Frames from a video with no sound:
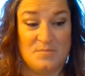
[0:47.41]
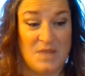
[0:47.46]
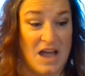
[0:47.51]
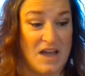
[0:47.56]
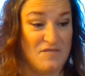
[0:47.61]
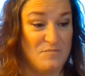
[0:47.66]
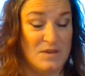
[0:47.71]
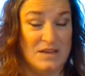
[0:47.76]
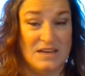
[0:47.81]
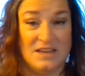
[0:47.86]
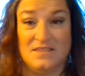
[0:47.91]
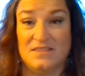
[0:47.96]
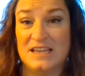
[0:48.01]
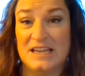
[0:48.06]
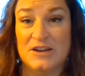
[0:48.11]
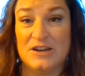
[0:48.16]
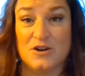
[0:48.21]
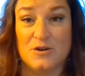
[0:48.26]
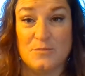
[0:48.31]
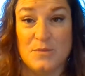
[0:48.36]
I've been in
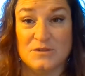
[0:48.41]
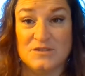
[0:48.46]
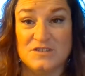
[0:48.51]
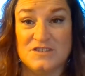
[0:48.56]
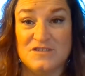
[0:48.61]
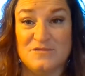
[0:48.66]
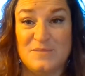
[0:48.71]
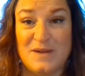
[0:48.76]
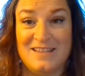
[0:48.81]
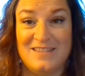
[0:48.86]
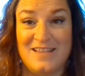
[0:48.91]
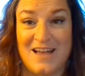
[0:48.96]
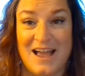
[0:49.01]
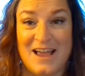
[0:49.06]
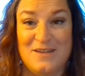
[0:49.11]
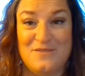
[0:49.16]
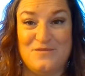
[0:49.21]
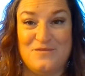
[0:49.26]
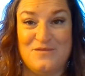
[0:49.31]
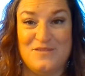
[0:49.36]
theater most of my
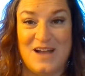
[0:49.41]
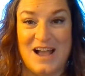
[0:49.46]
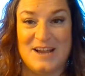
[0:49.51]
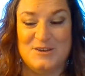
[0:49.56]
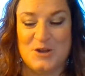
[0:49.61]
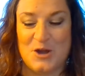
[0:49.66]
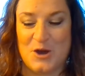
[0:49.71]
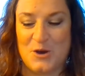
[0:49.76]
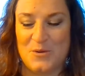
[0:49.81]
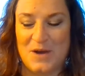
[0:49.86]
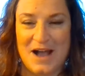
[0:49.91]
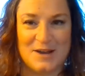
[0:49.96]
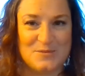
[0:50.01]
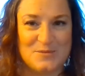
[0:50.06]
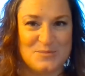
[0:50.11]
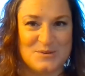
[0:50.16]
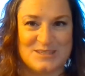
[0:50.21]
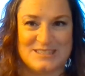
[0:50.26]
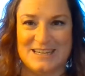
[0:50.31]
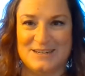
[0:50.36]
life. I know how to
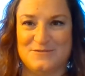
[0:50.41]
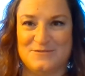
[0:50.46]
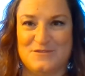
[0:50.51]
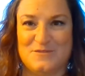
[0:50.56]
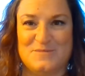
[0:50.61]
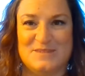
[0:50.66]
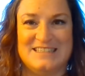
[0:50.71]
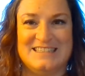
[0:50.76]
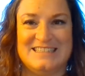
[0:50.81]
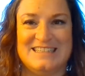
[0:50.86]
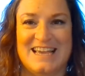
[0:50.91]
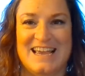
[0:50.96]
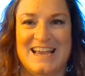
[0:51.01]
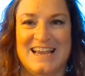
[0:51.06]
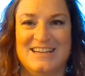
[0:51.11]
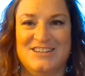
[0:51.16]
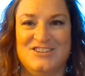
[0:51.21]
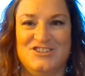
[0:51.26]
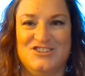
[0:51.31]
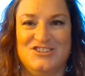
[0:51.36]
present from the
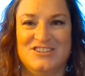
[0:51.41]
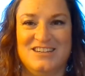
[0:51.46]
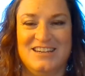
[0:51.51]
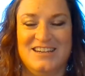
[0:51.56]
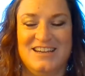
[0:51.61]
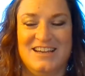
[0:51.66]
stage.